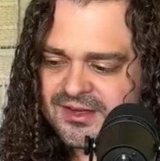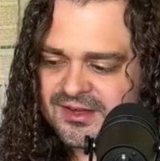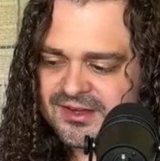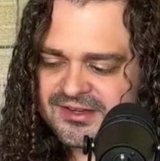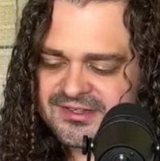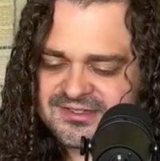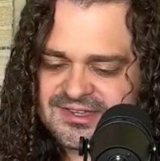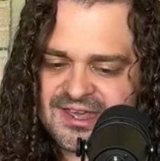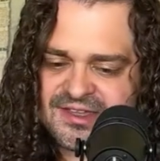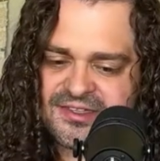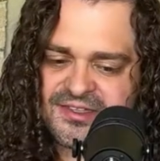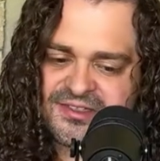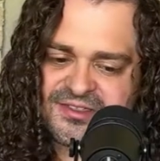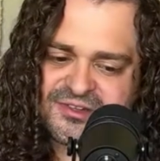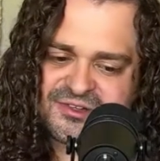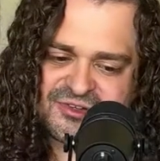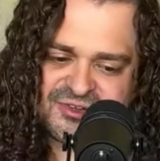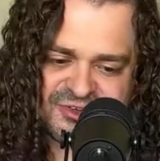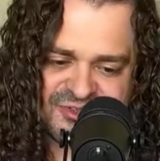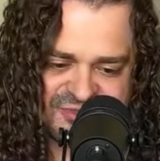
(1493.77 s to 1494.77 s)
death in
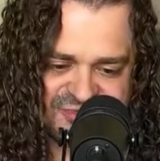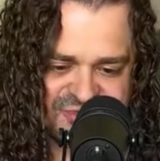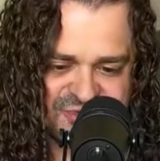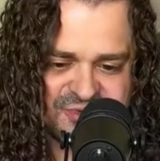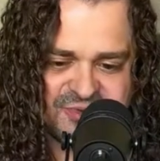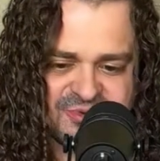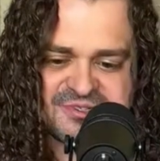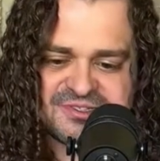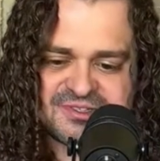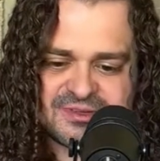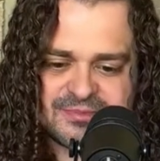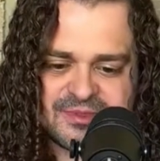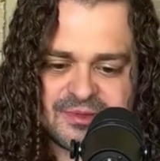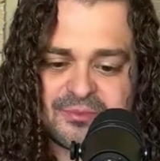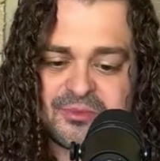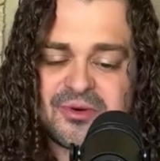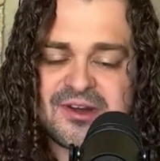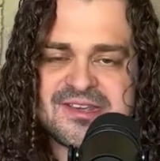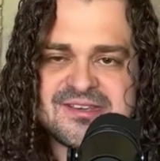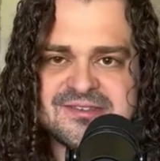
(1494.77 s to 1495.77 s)
the Church of Jerusalem, the
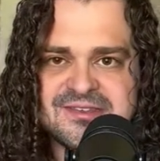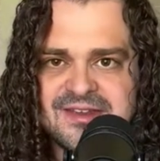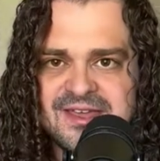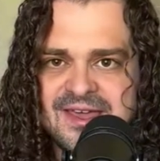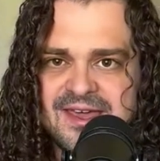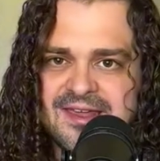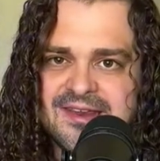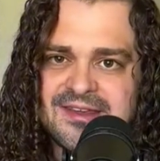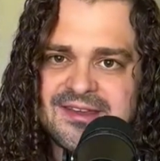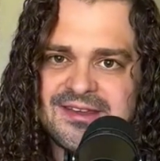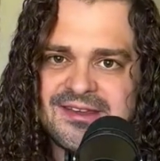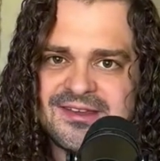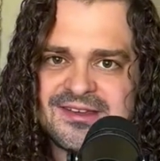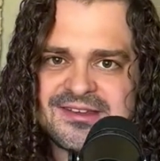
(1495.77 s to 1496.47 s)
Brazen Head,